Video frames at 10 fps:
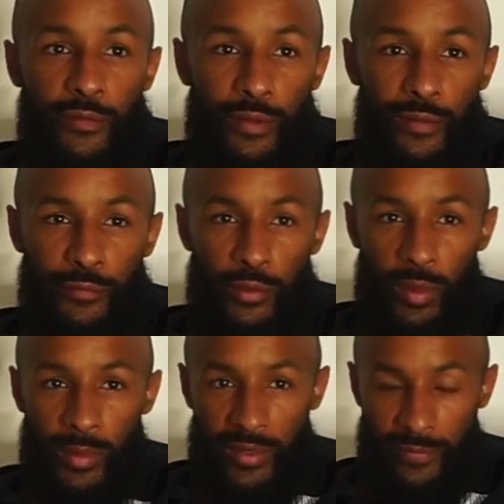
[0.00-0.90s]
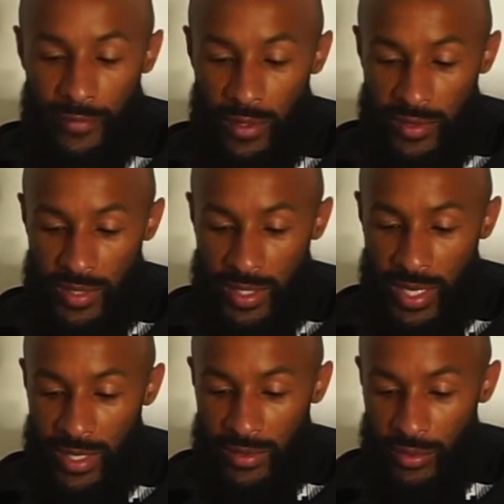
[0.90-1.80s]
Frenford Women First and
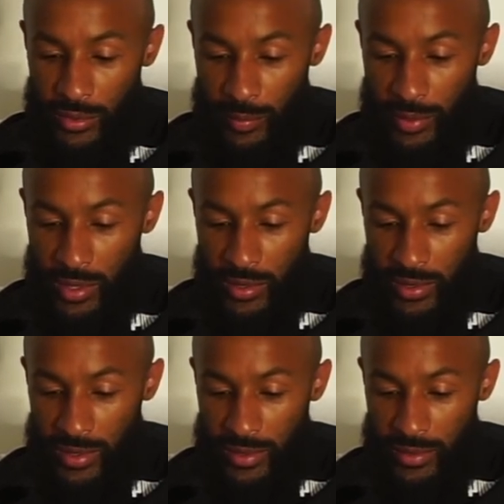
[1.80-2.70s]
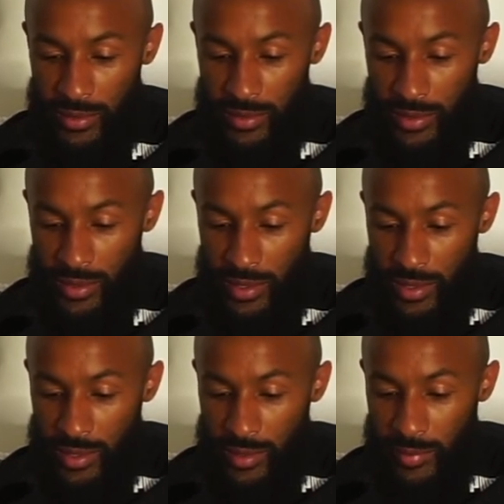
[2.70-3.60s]
Alexandra Park
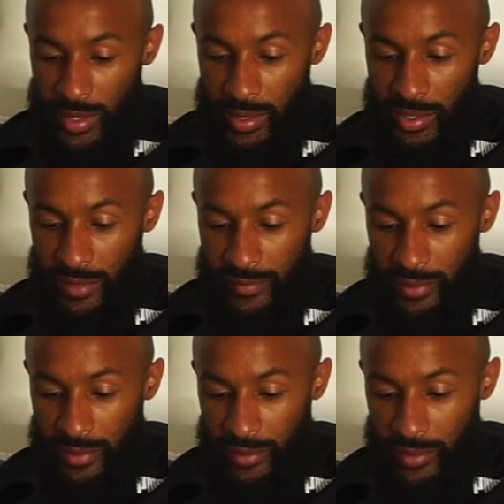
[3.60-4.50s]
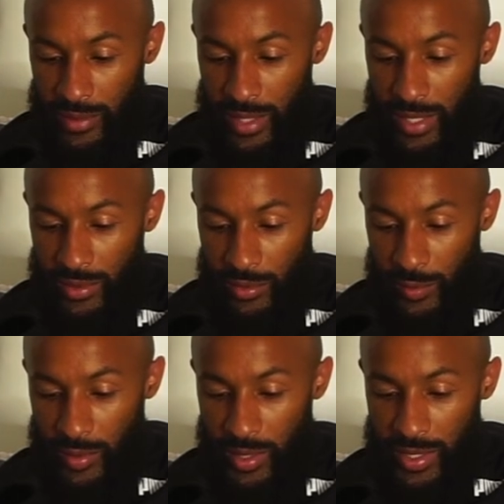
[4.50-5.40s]
play each other.
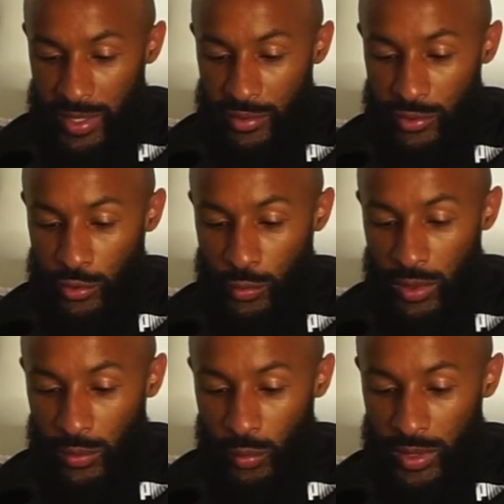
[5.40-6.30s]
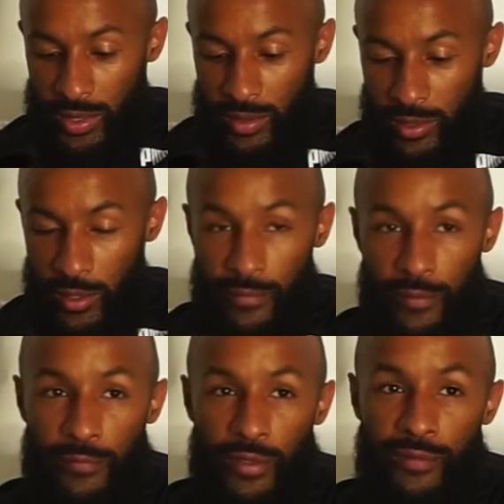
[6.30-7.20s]
Alexandra Park getting a 2-1 win
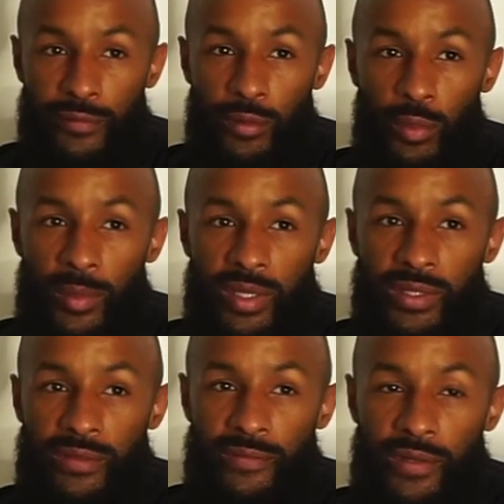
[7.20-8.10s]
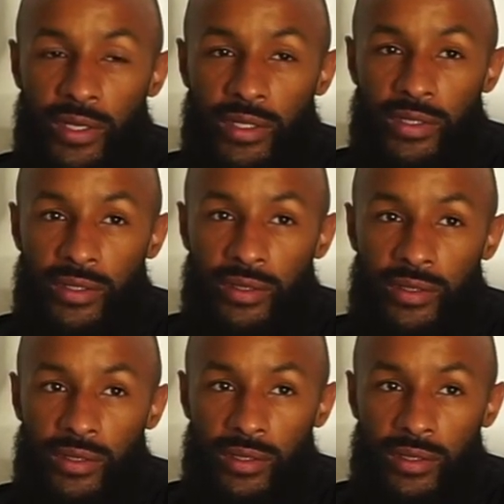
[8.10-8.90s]
over Frenford Women's First.